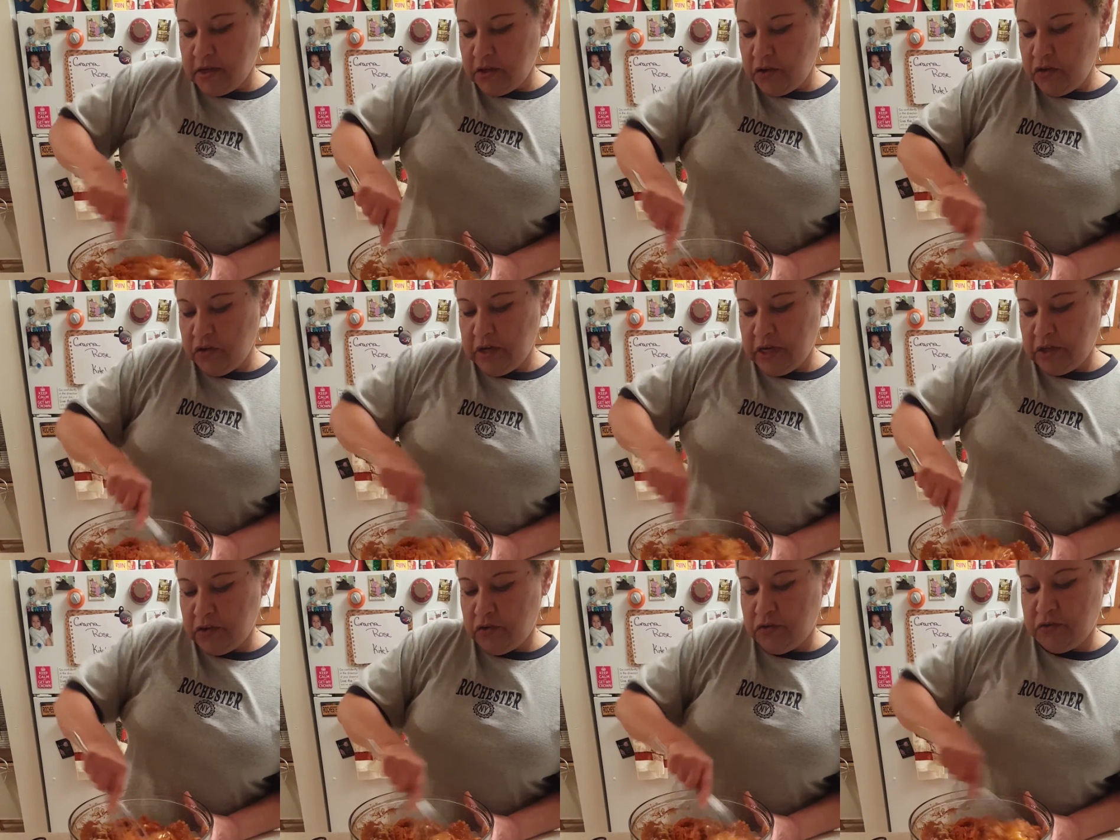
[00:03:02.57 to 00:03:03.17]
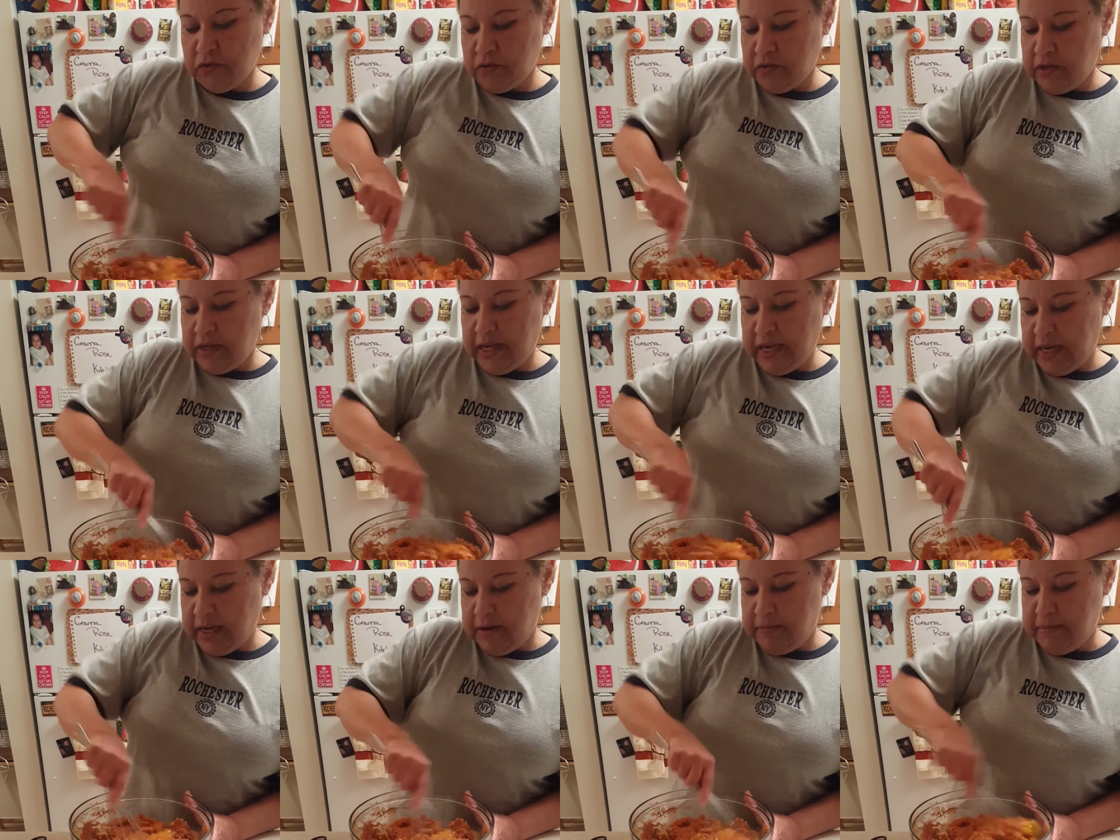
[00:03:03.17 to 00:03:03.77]
You can use a
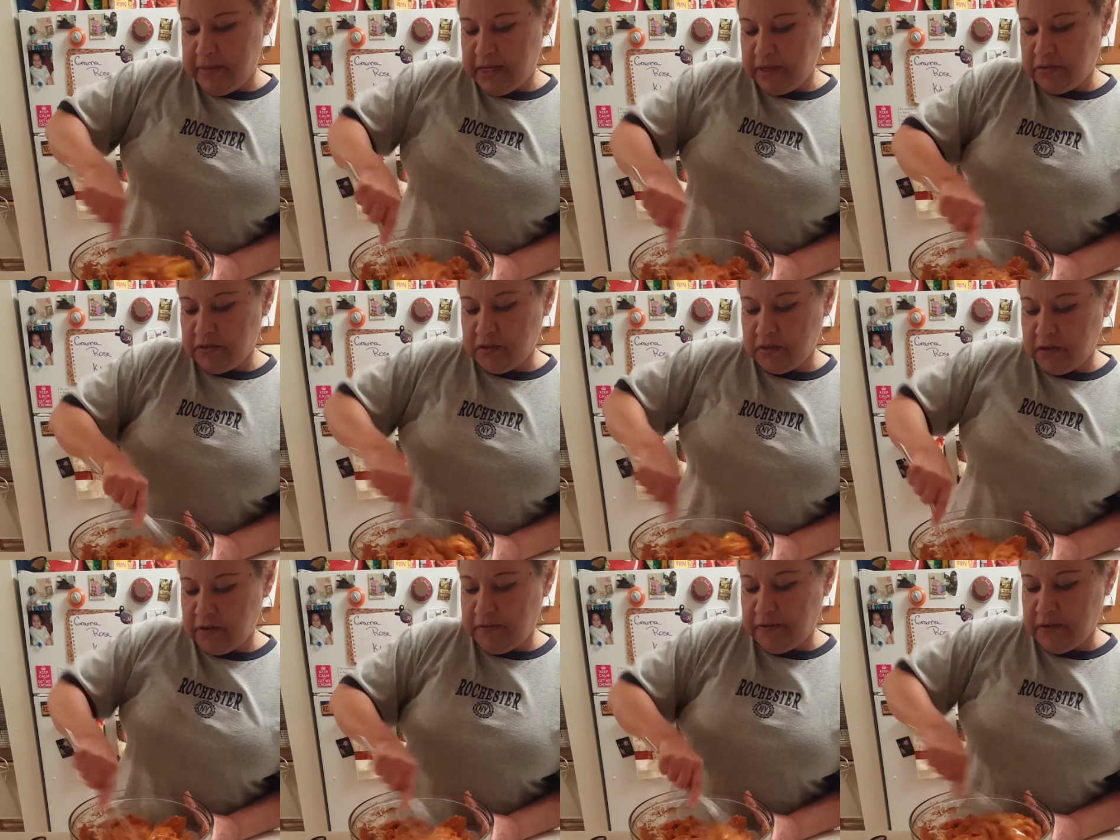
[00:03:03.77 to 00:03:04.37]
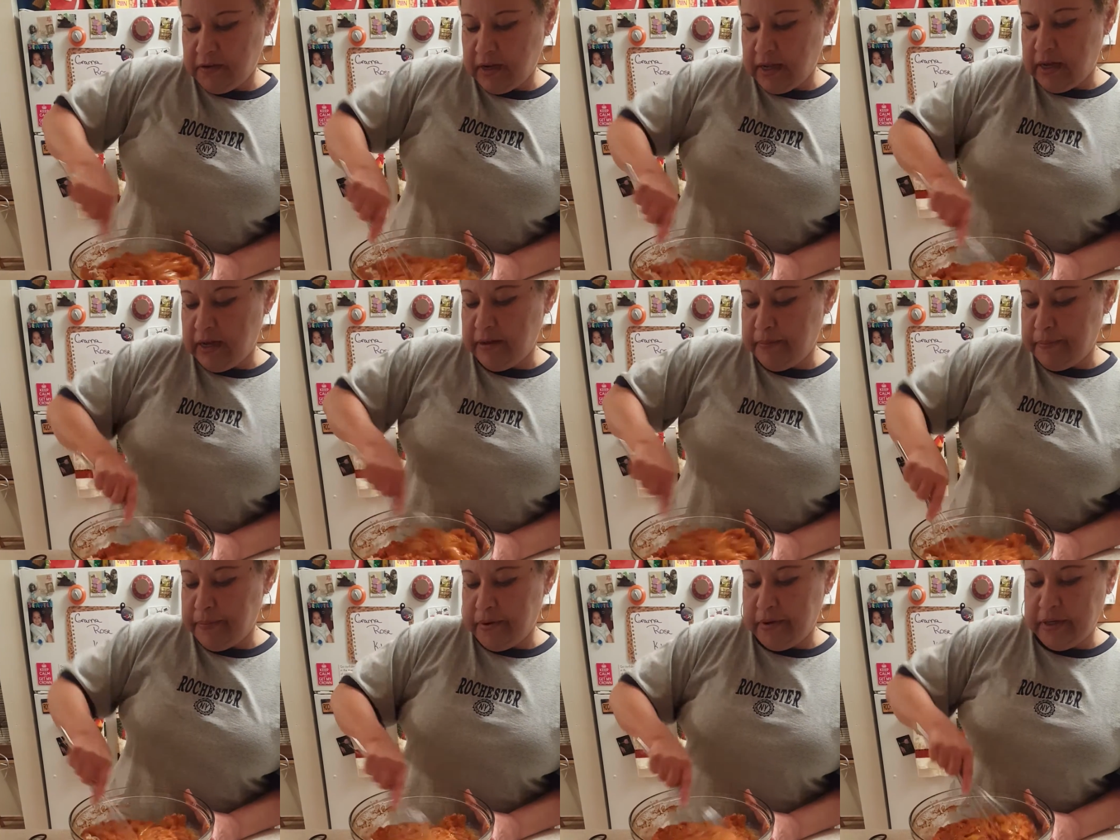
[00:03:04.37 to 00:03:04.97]
hand mixer if you
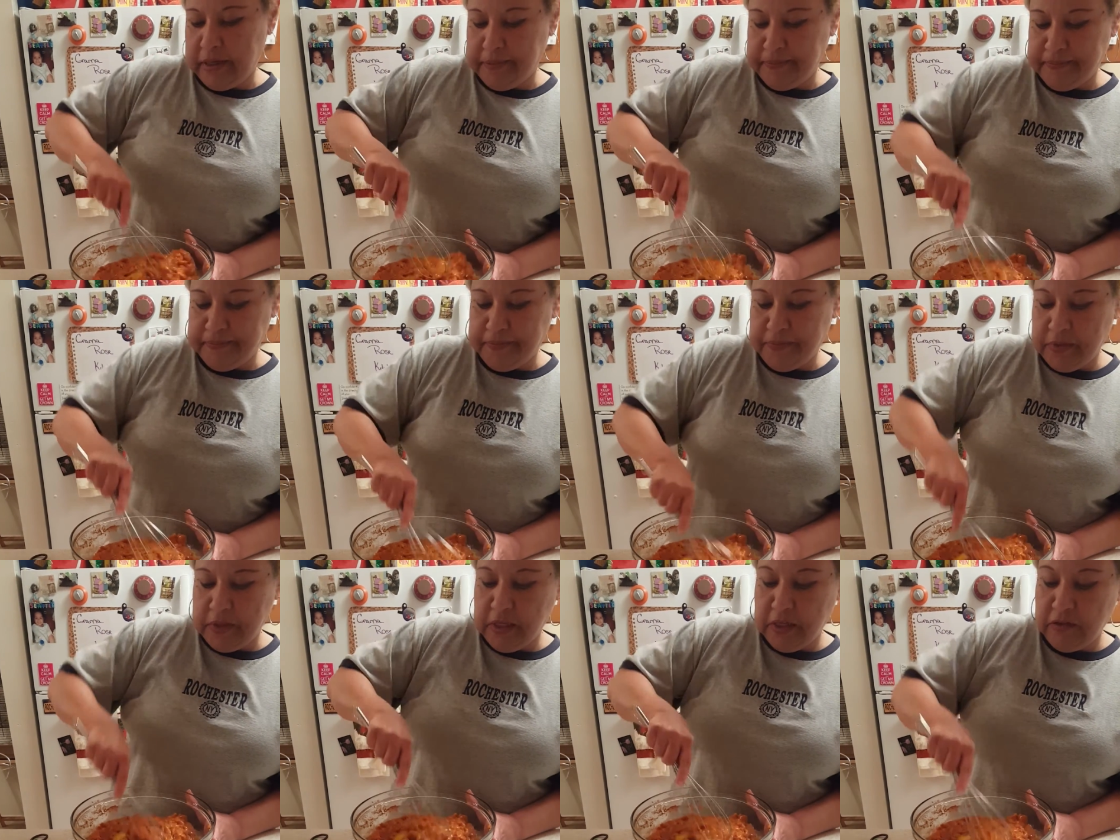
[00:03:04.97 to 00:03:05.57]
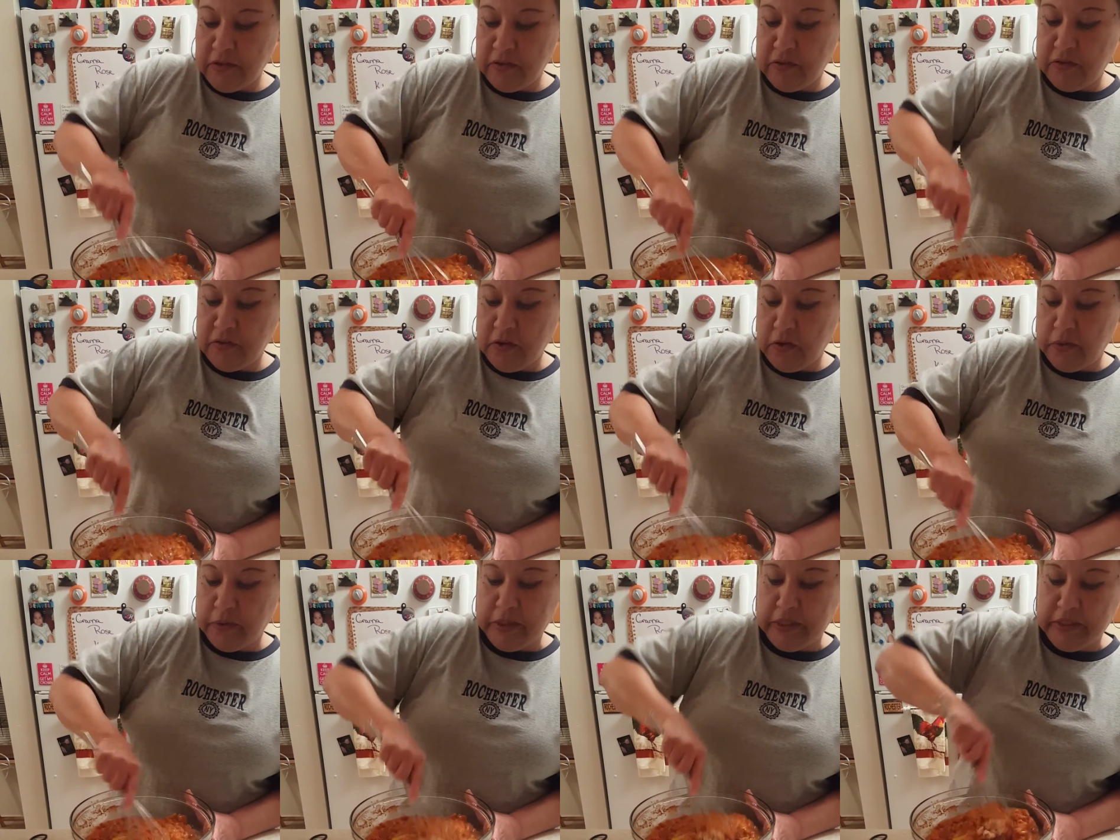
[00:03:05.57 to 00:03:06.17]
like, but this is
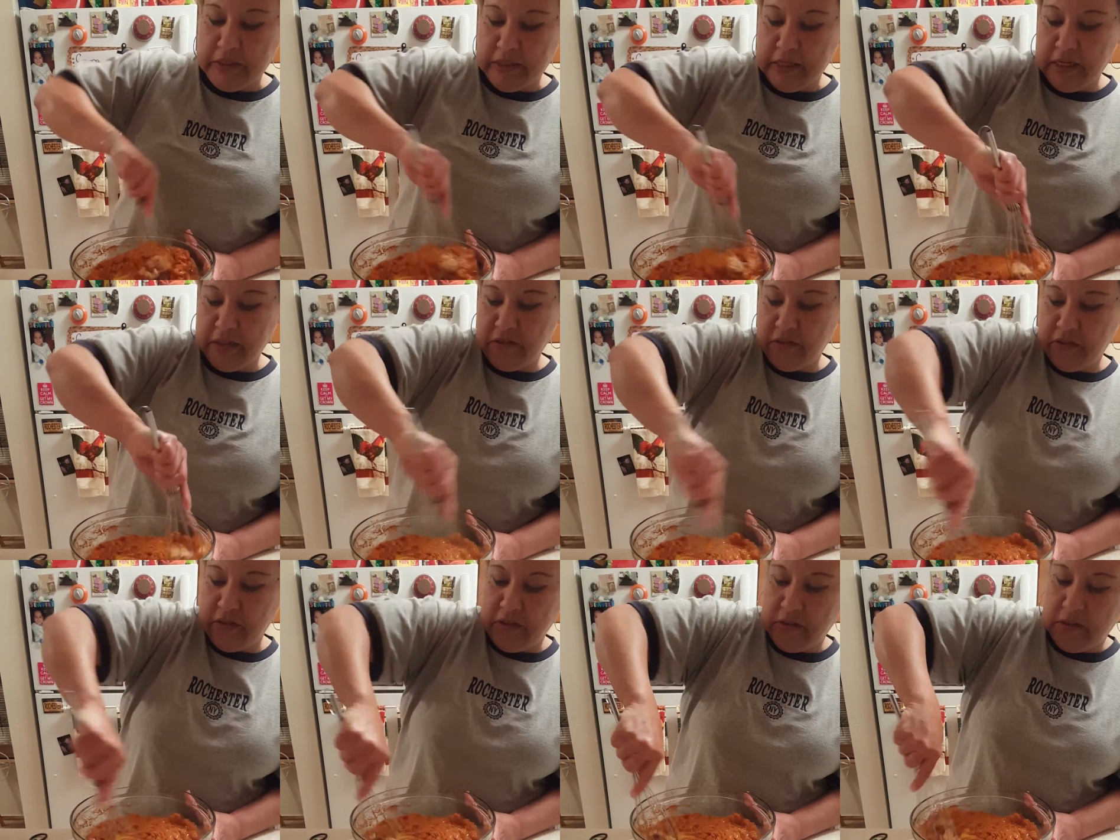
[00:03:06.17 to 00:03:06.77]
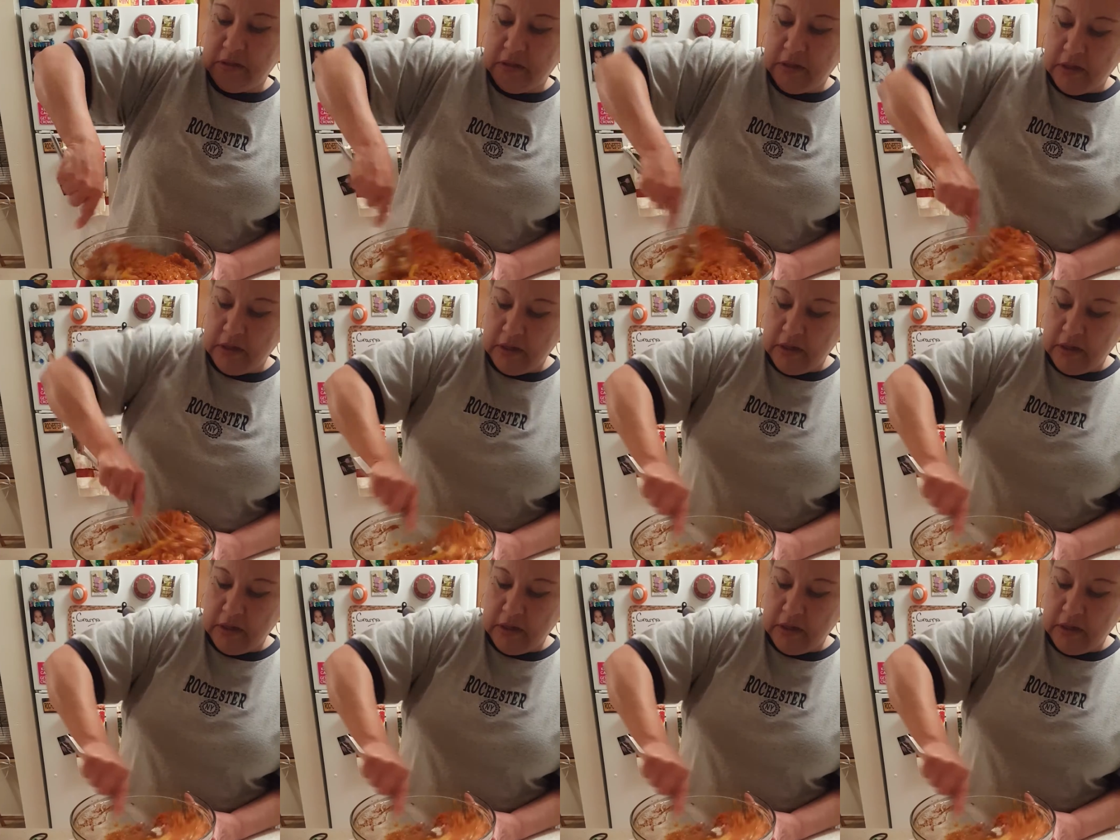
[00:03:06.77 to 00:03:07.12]
so easy. I just